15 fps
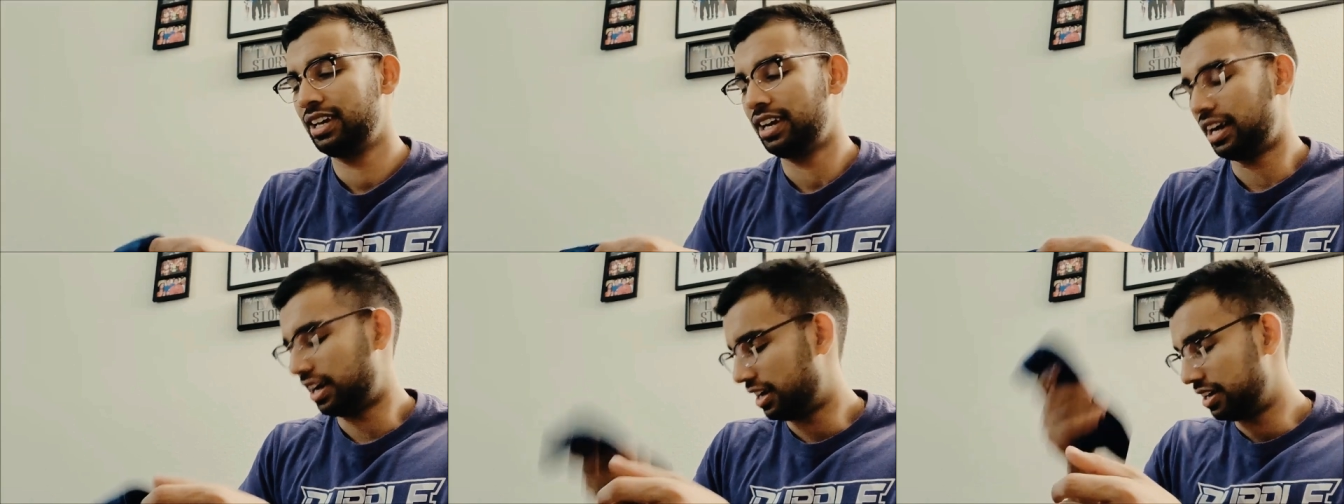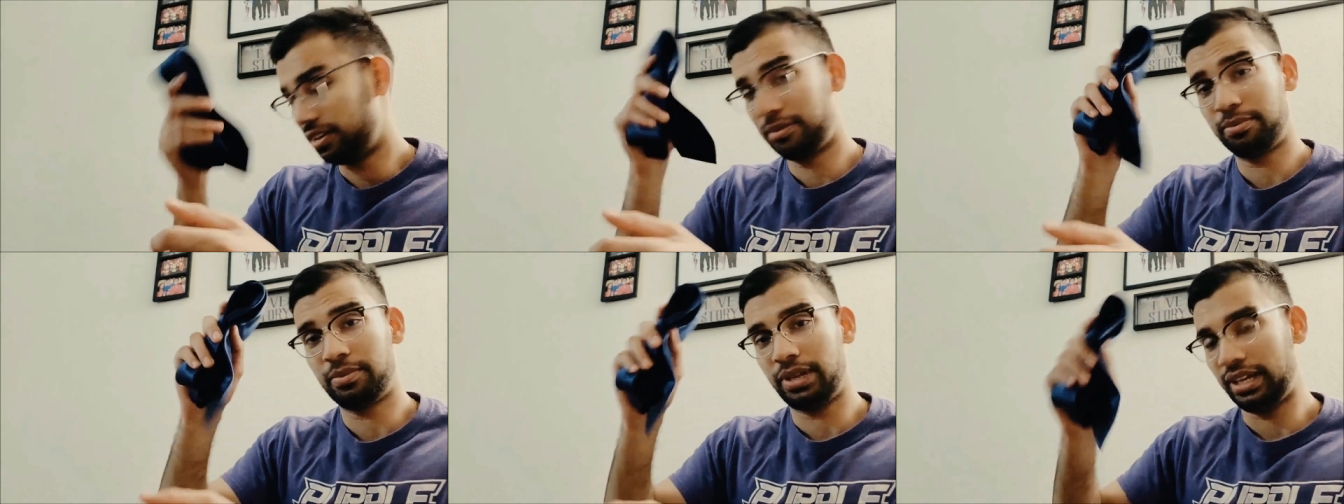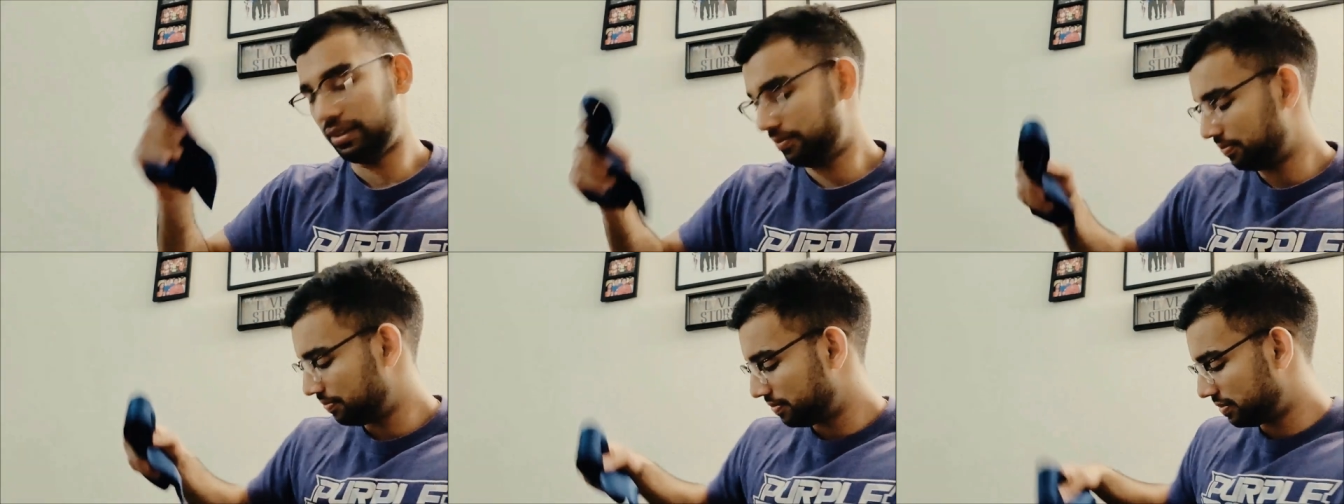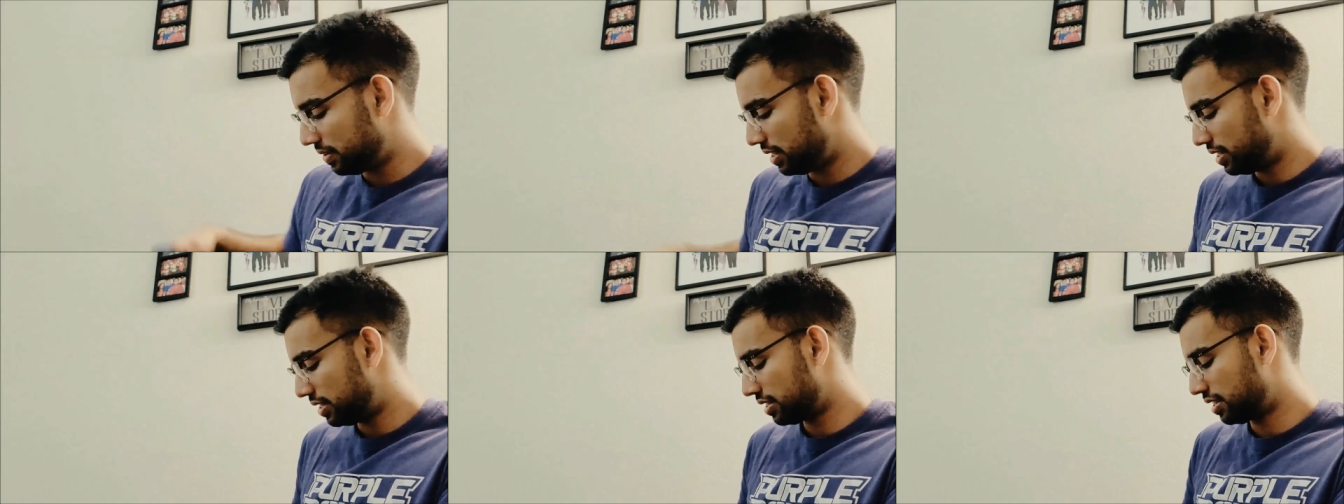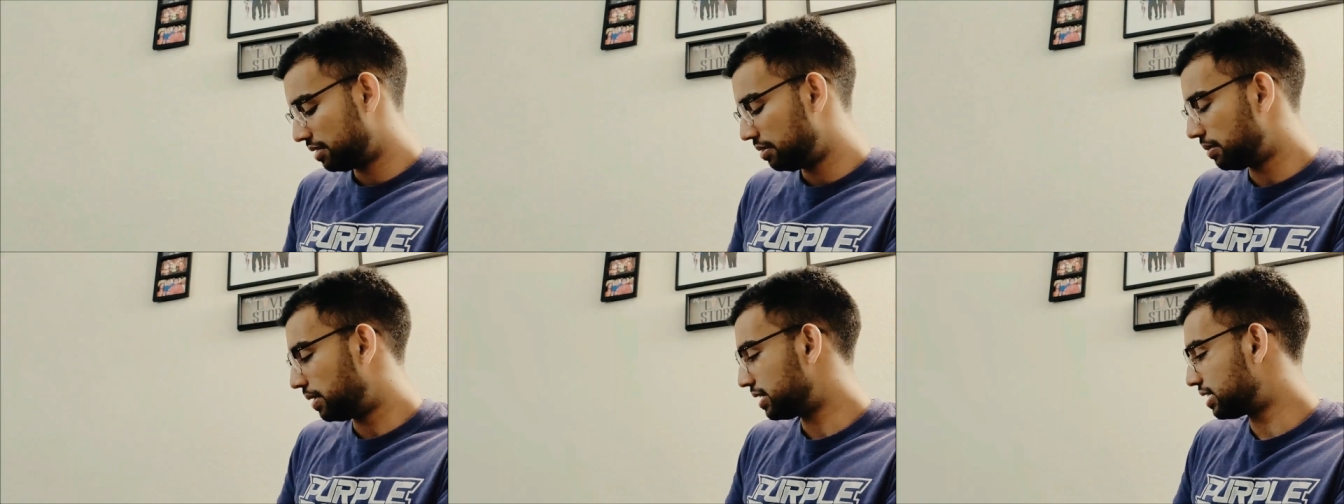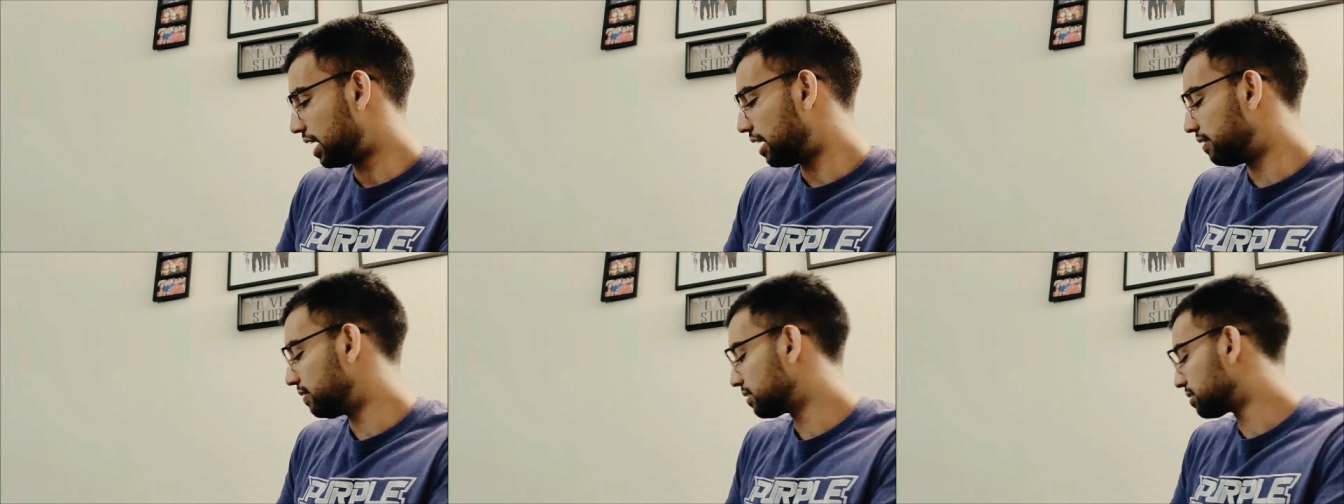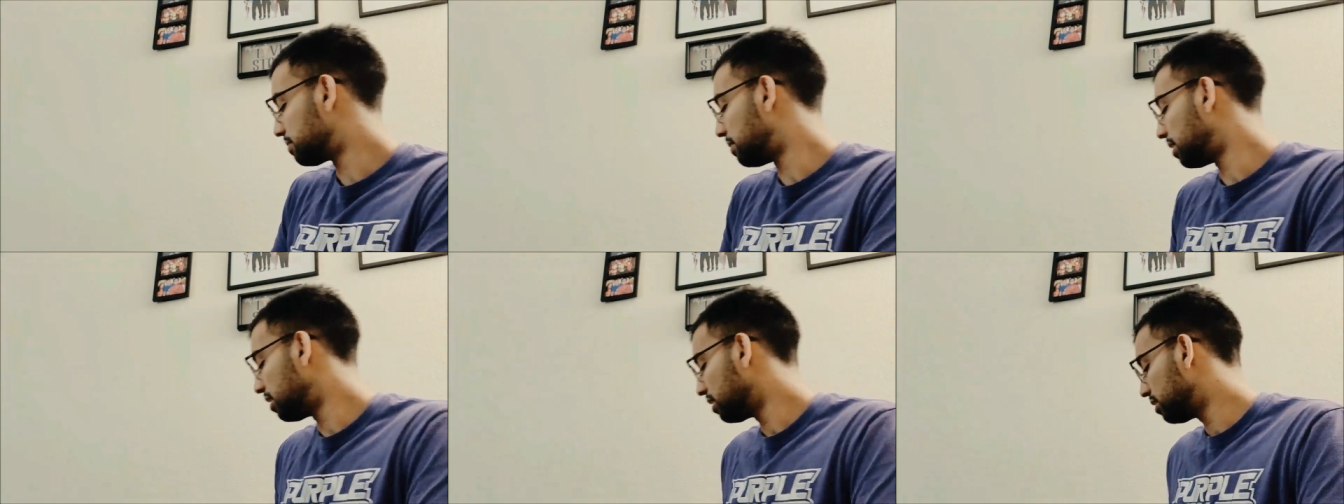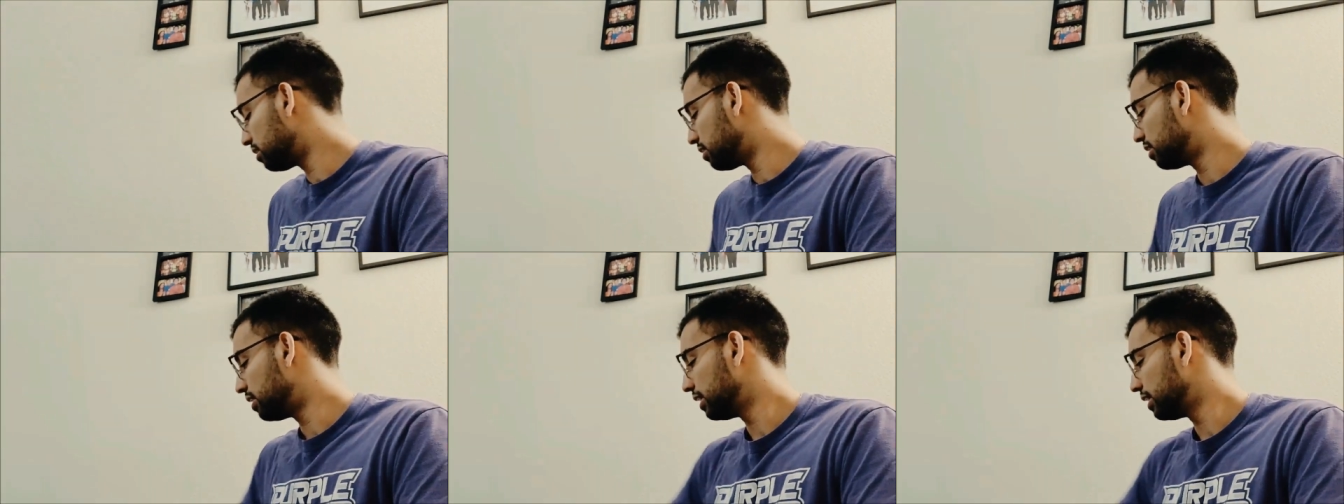Uh, but this is going to be my tie for tomorrow.